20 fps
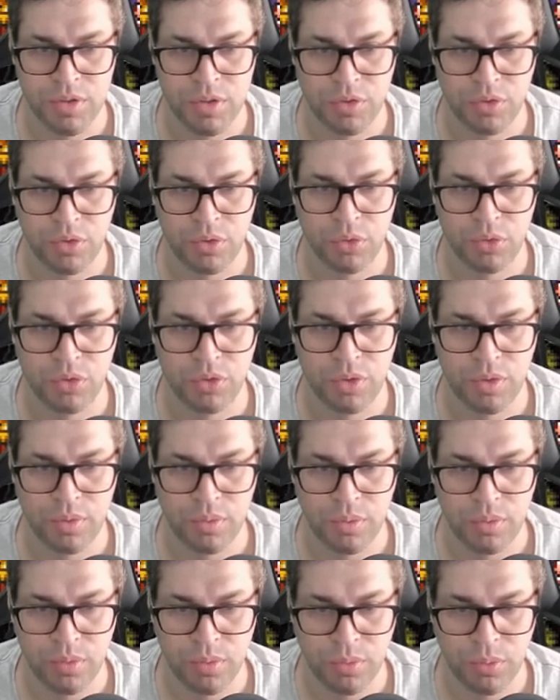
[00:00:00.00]
Just
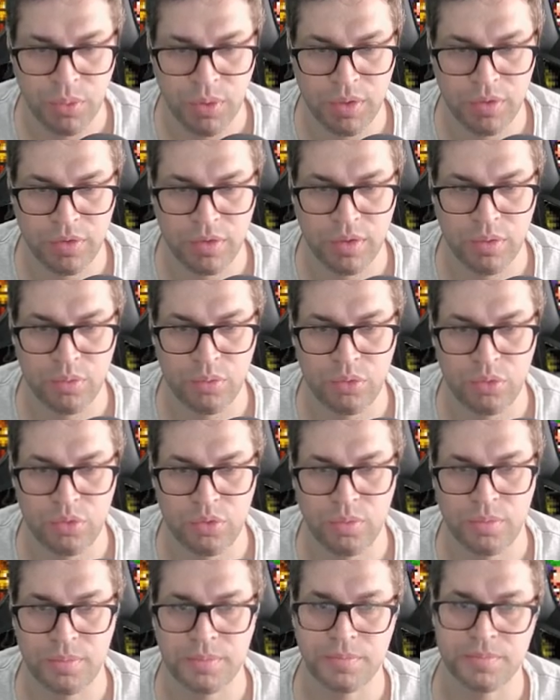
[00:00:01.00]
using quick
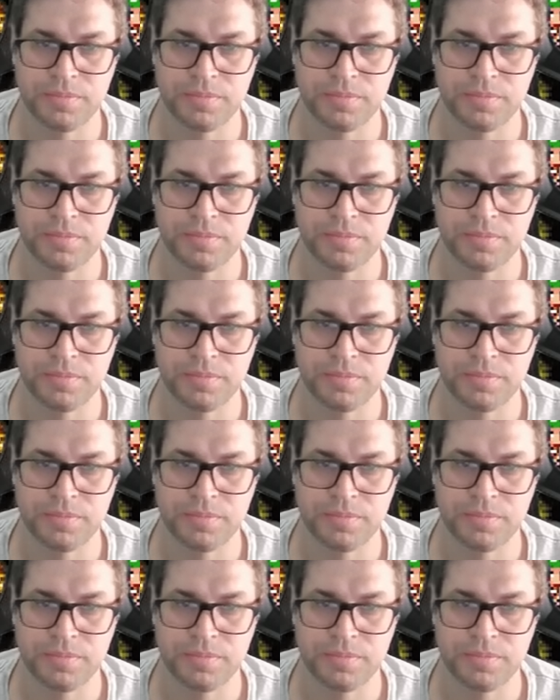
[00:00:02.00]
skills.